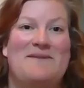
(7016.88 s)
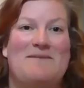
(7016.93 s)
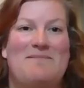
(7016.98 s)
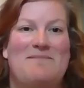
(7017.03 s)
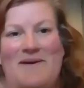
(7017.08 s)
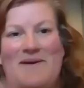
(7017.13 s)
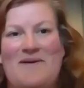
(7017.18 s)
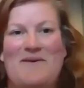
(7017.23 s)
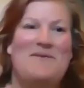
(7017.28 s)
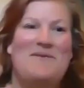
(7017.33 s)

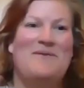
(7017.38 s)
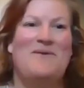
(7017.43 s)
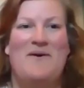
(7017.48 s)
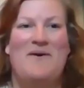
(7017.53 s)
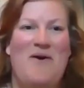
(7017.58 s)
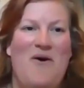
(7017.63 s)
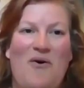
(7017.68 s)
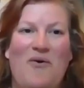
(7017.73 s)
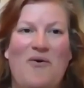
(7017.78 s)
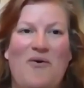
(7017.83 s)

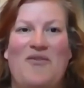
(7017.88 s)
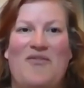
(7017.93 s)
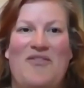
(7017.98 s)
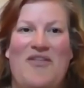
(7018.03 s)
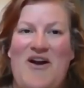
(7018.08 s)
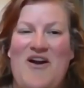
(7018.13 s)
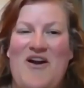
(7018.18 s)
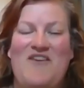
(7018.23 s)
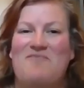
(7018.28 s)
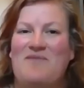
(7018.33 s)

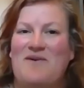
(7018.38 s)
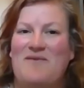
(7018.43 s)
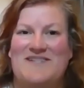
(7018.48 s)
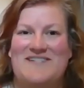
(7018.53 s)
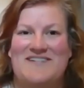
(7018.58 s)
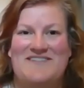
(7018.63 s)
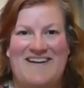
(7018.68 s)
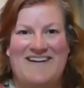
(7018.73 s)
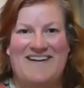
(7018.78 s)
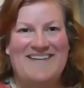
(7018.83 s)
Can
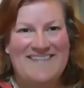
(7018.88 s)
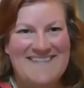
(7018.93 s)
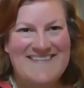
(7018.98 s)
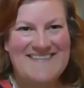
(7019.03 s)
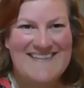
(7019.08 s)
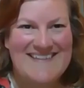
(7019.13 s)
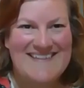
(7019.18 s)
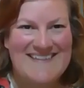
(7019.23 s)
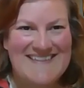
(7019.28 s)
I say one last